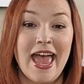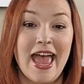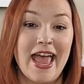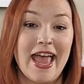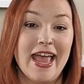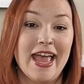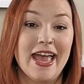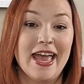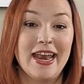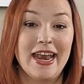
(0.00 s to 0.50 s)

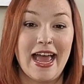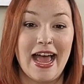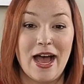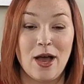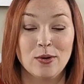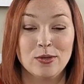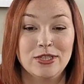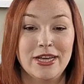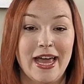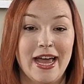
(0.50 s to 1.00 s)
and
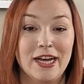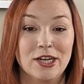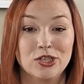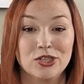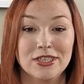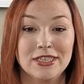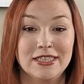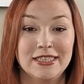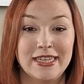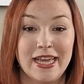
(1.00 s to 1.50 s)
how to
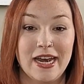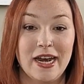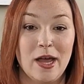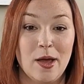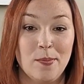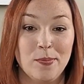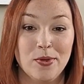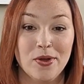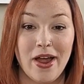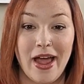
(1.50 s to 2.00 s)
actually set
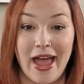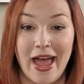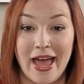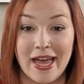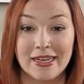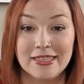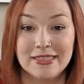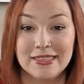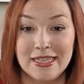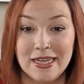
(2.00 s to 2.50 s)
up your
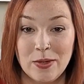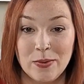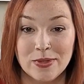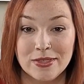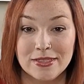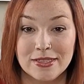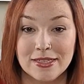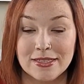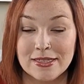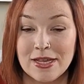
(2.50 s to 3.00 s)
ad
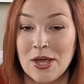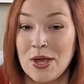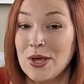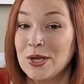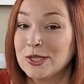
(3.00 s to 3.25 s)
sequences.